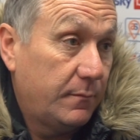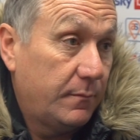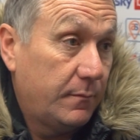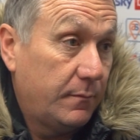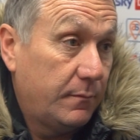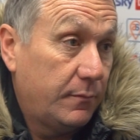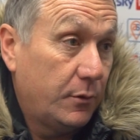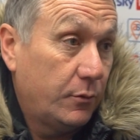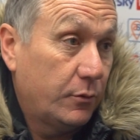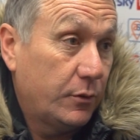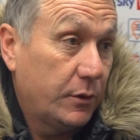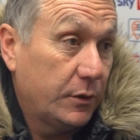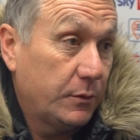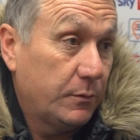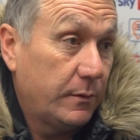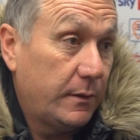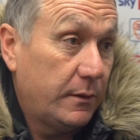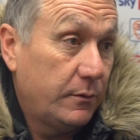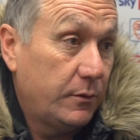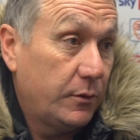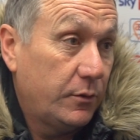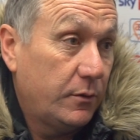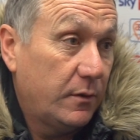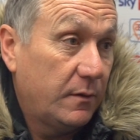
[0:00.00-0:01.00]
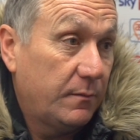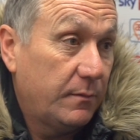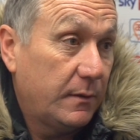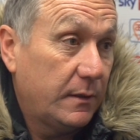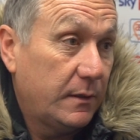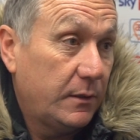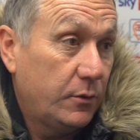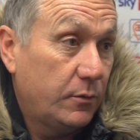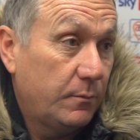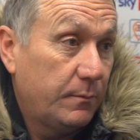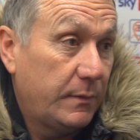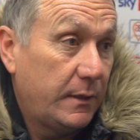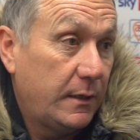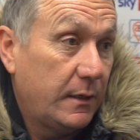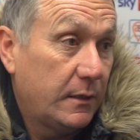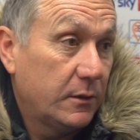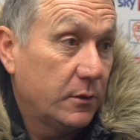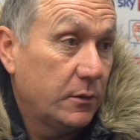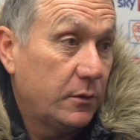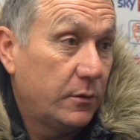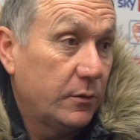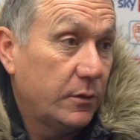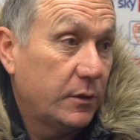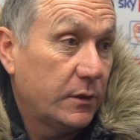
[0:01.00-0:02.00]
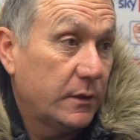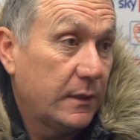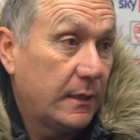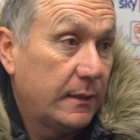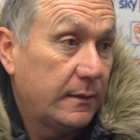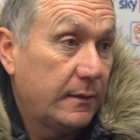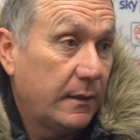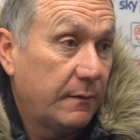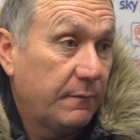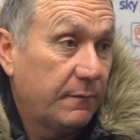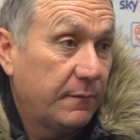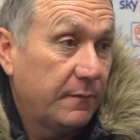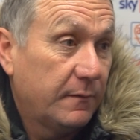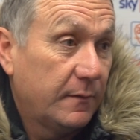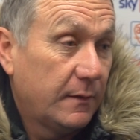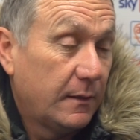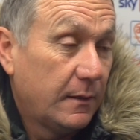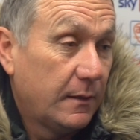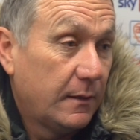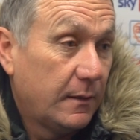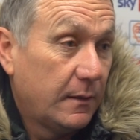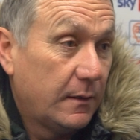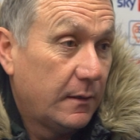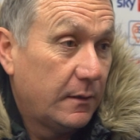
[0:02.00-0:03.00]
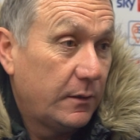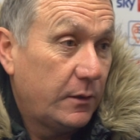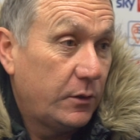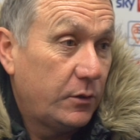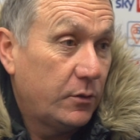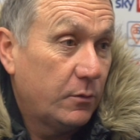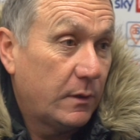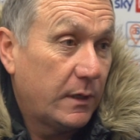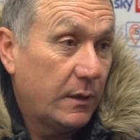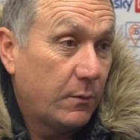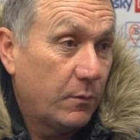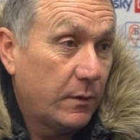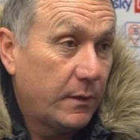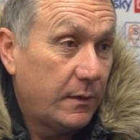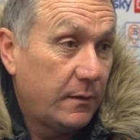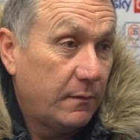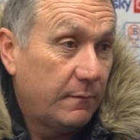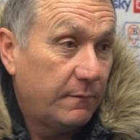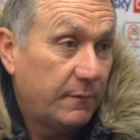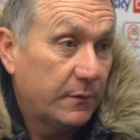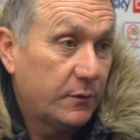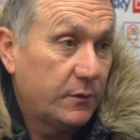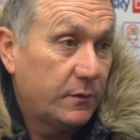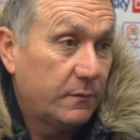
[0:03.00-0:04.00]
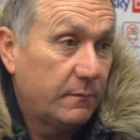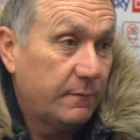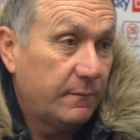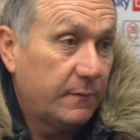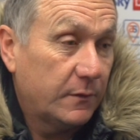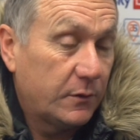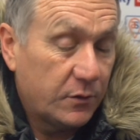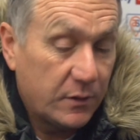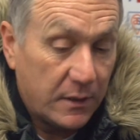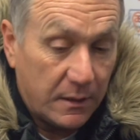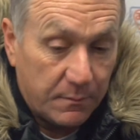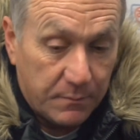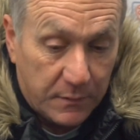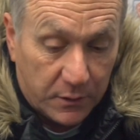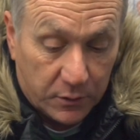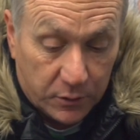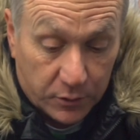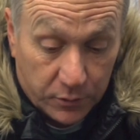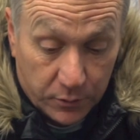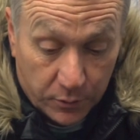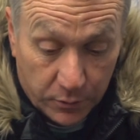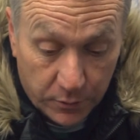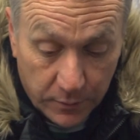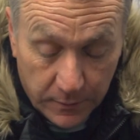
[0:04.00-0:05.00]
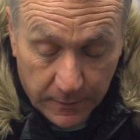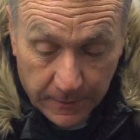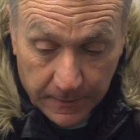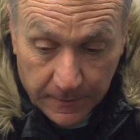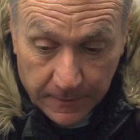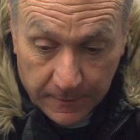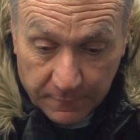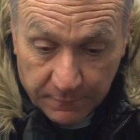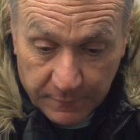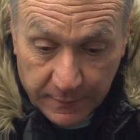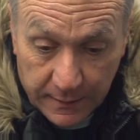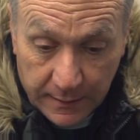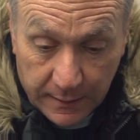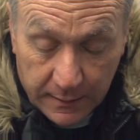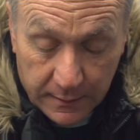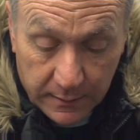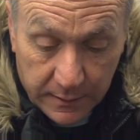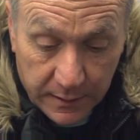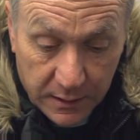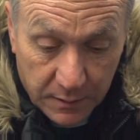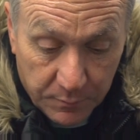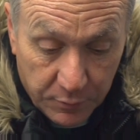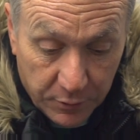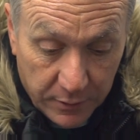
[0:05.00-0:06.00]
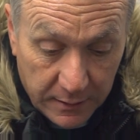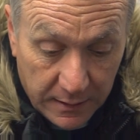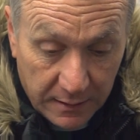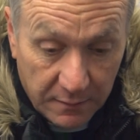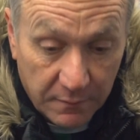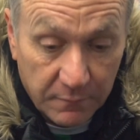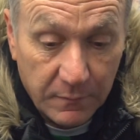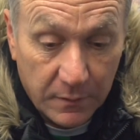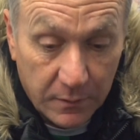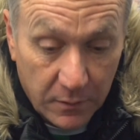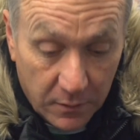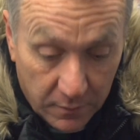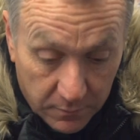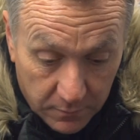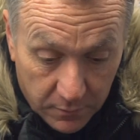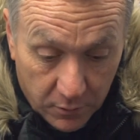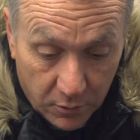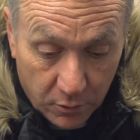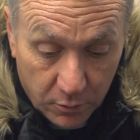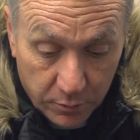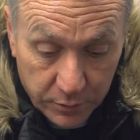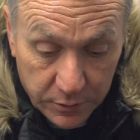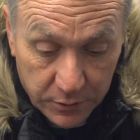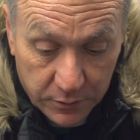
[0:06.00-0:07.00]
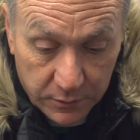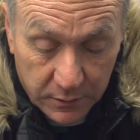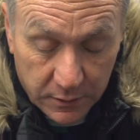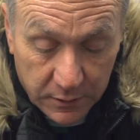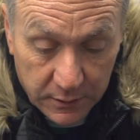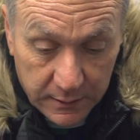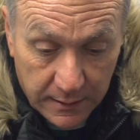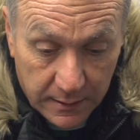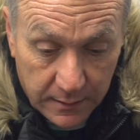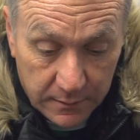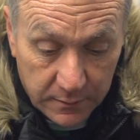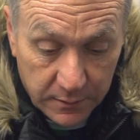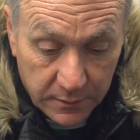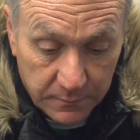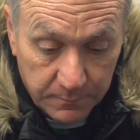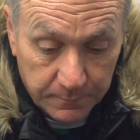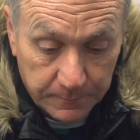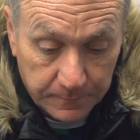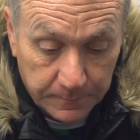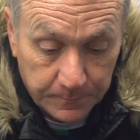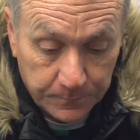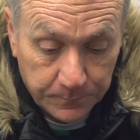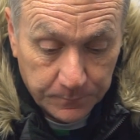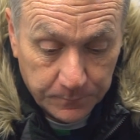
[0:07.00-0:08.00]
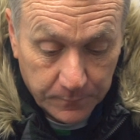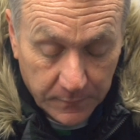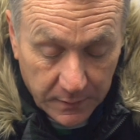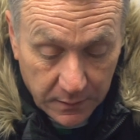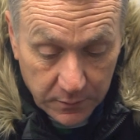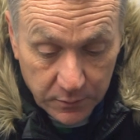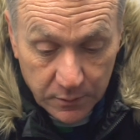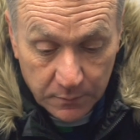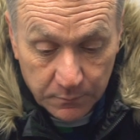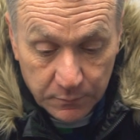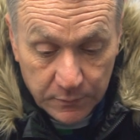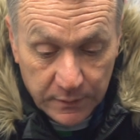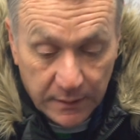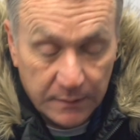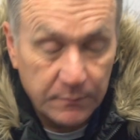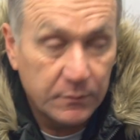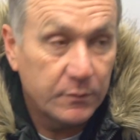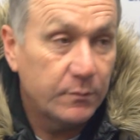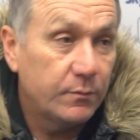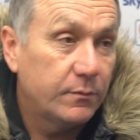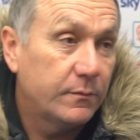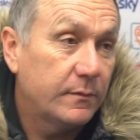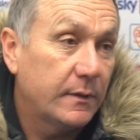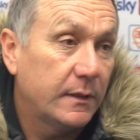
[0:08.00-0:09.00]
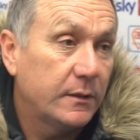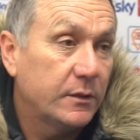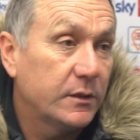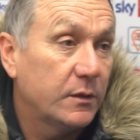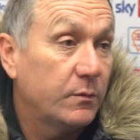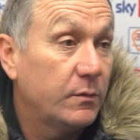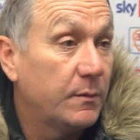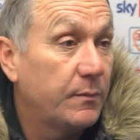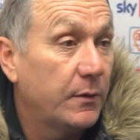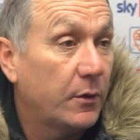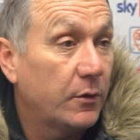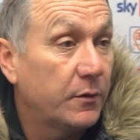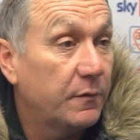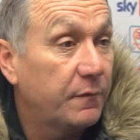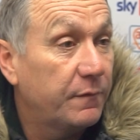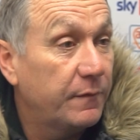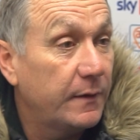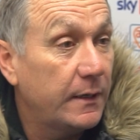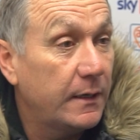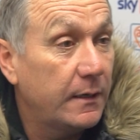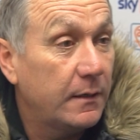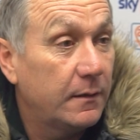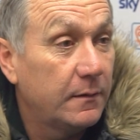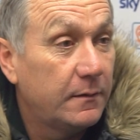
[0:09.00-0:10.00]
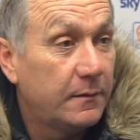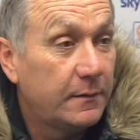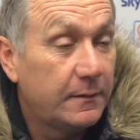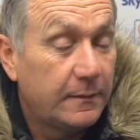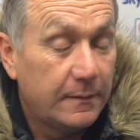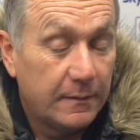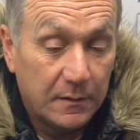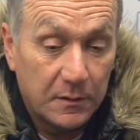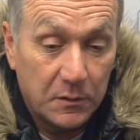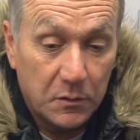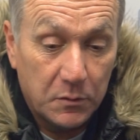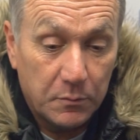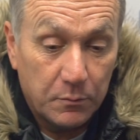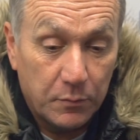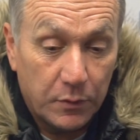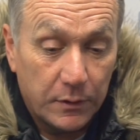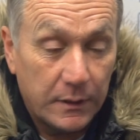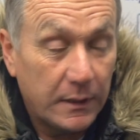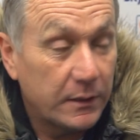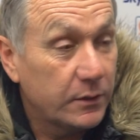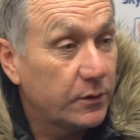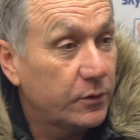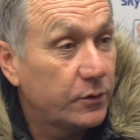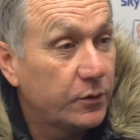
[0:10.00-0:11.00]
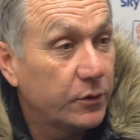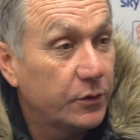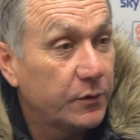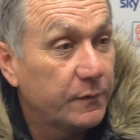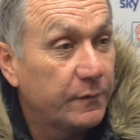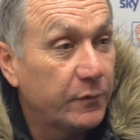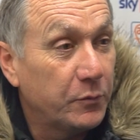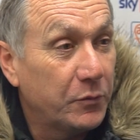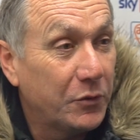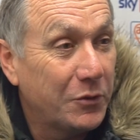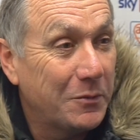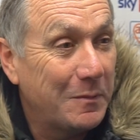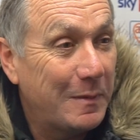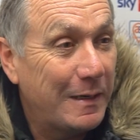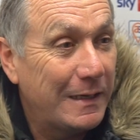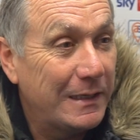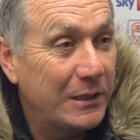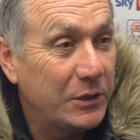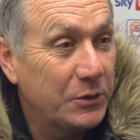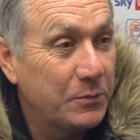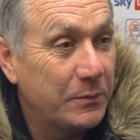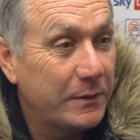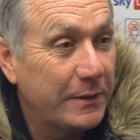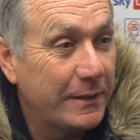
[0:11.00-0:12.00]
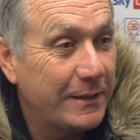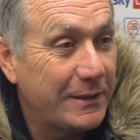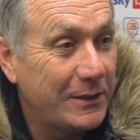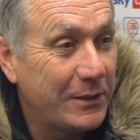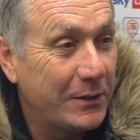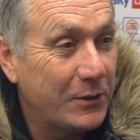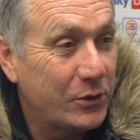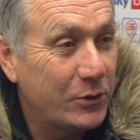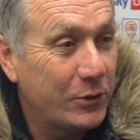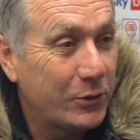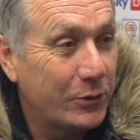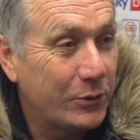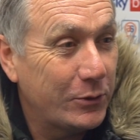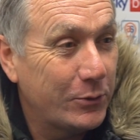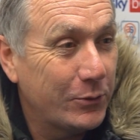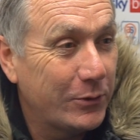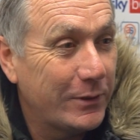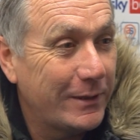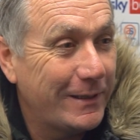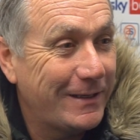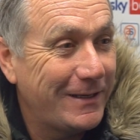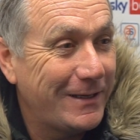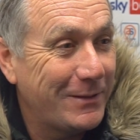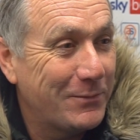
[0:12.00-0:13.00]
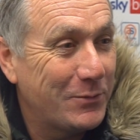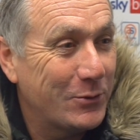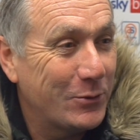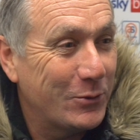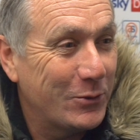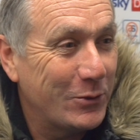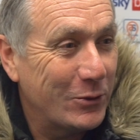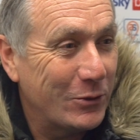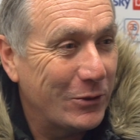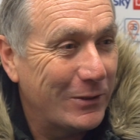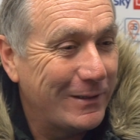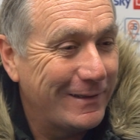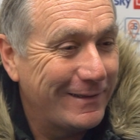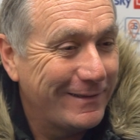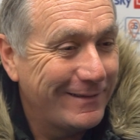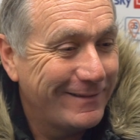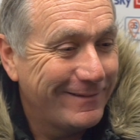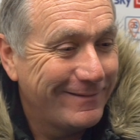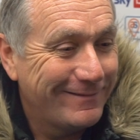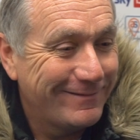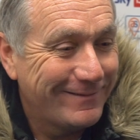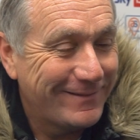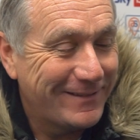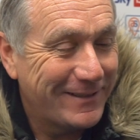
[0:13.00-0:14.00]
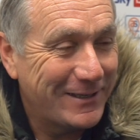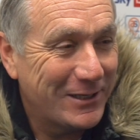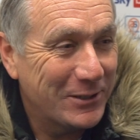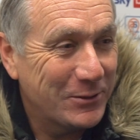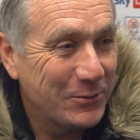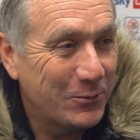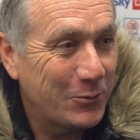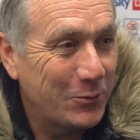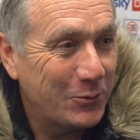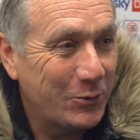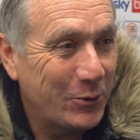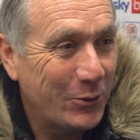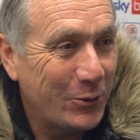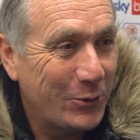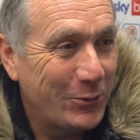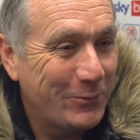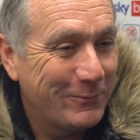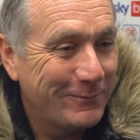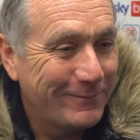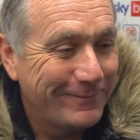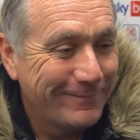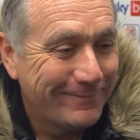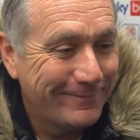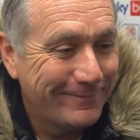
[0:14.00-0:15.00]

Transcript: bloke as well, you know, but you'll be here as long as I do if you don't want to win for Tranmere. So, very clear about that. Always understanding. Sometimes things are a wee bit unfair, but that's just football management, and you just got to keep on going. And that's what we'll do.